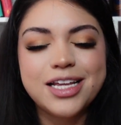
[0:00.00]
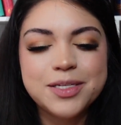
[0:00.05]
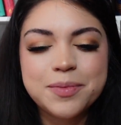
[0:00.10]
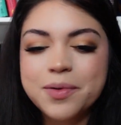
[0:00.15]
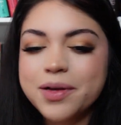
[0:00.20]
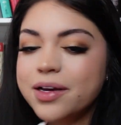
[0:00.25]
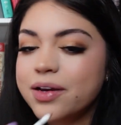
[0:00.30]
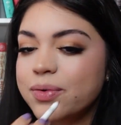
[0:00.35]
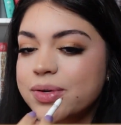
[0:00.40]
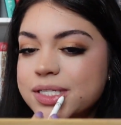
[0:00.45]

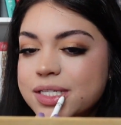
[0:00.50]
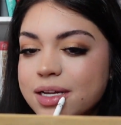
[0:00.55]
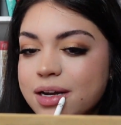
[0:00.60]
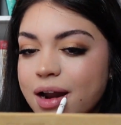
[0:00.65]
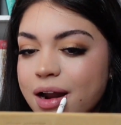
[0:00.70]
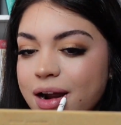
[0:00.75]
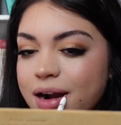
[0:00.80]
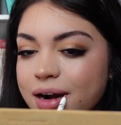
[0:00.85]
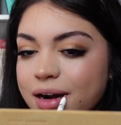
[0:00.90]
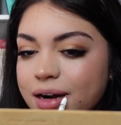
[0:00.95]
book was an
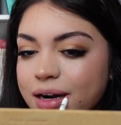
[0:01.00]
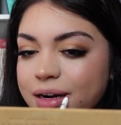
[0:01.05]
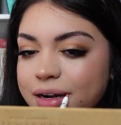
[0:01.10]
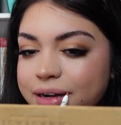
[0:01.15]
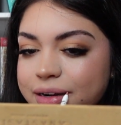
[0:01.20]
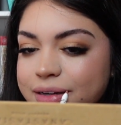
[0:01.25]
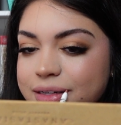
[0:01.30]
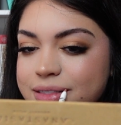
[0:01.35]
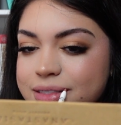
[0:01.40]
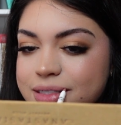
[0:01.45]
ARC I
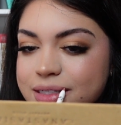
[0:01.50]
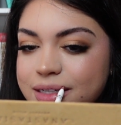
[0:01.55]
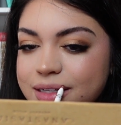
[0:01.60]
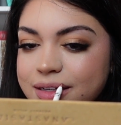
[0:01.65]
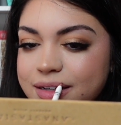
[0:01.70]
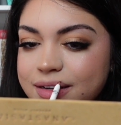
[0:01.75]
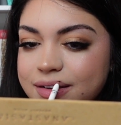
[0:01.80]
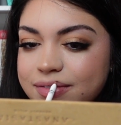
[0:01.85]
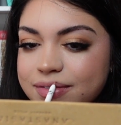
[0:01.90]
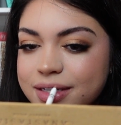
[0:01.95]

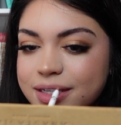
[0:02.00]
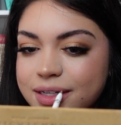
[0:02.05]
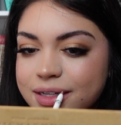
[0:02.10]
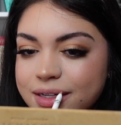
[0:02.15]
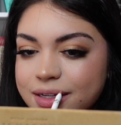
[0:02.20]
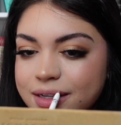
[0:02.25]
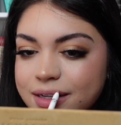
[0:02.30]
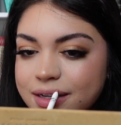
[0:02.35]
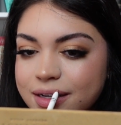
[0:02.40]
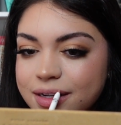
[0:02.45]
received
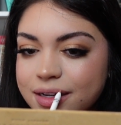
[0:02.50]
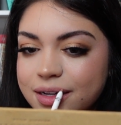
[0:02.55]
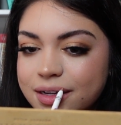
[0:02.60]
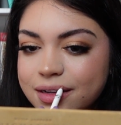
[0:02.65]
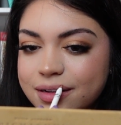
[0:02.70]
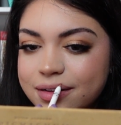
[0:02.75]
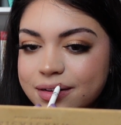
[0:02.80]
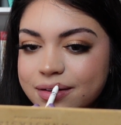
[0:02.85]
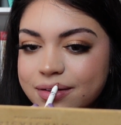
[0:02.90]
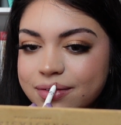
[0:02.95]

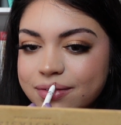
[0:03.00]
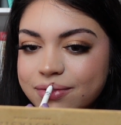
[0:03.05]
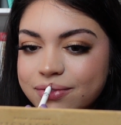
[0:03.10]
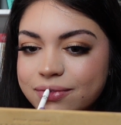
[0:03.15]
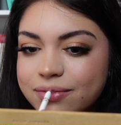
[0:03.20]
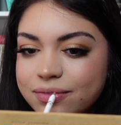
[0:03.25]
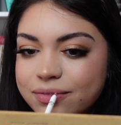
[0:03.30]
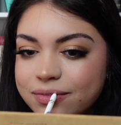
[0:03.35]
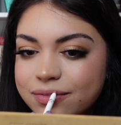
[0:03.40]
by